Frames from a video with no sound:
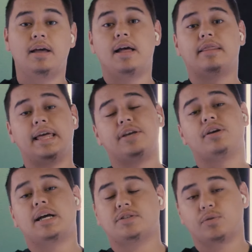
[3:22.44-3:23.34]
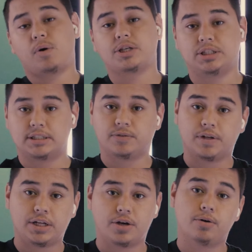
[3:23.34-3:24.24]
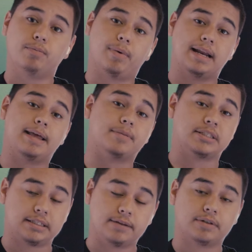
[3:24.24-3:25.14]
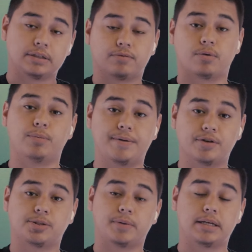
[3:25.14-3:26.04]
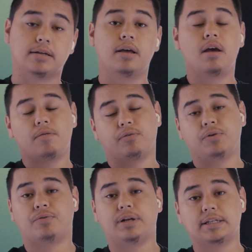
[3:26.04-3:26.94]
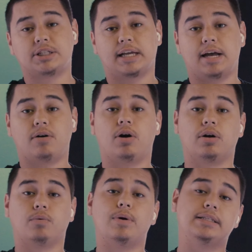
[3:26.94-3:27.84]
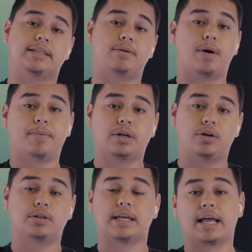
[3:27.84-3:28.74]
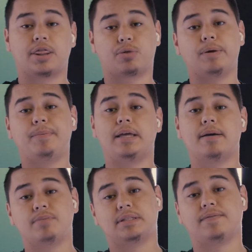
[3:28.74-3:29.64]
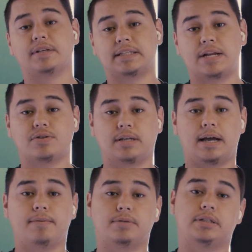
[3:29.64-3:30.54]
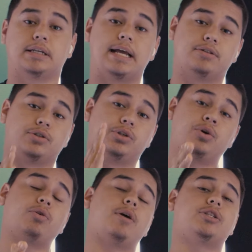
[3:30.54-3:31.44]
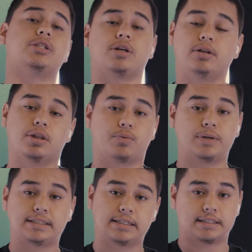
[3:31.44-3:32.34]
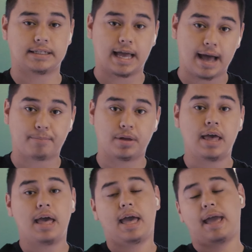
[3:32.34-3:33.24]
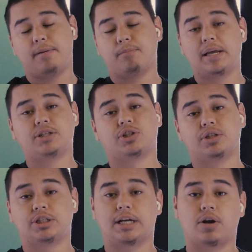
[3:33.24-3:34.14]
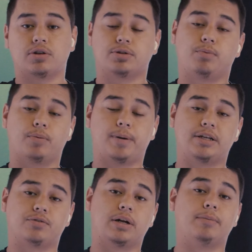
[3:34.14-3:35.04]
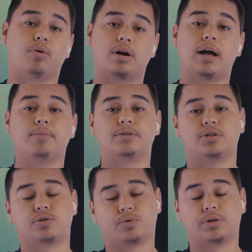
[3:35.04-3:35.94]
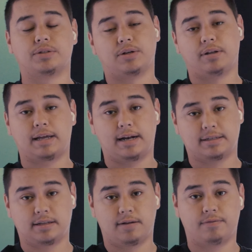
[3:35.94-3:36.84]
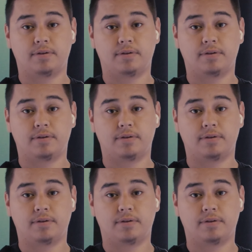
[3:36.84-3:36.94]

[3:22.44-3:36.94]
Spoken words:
Thank you guys for watching this video. My name is Steven from RevoSpin. Feel free to check out our Wednesday webinars at 3 p.m. Pacific Standard Time to answer your questions on the 360 app, and make sure to check our support page for any more helps, tutorials, and all that kind of stuff.